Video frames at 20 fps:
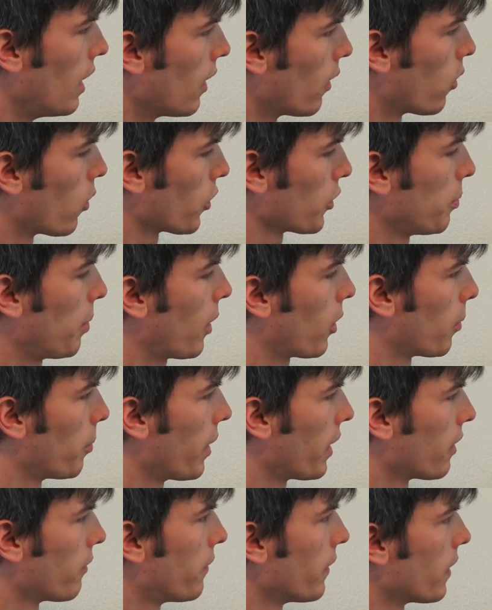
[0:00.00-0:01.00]
horsepower
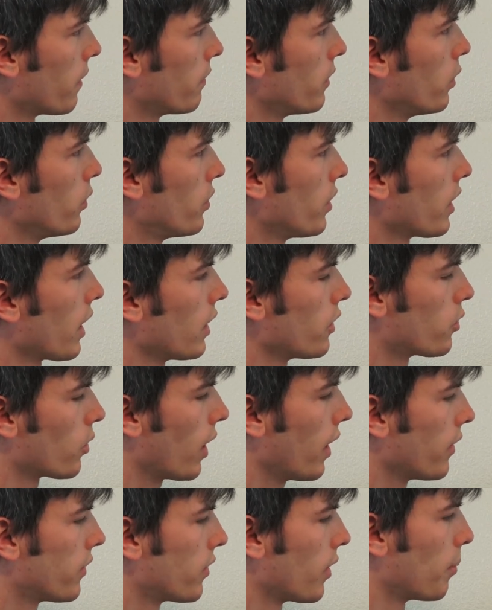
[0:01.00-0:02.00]
benefit of using a
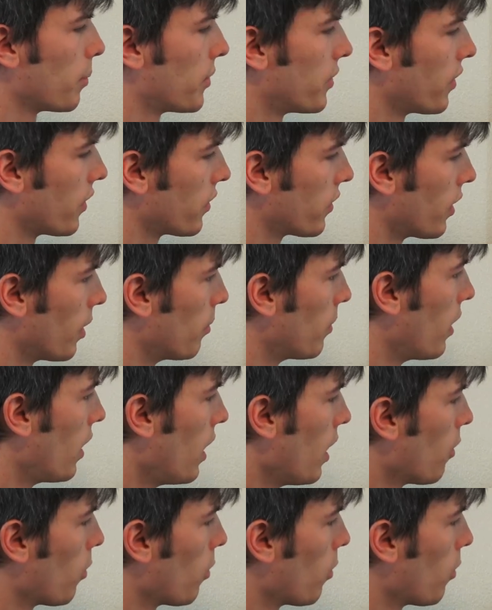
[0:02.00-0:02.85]
dry sump system,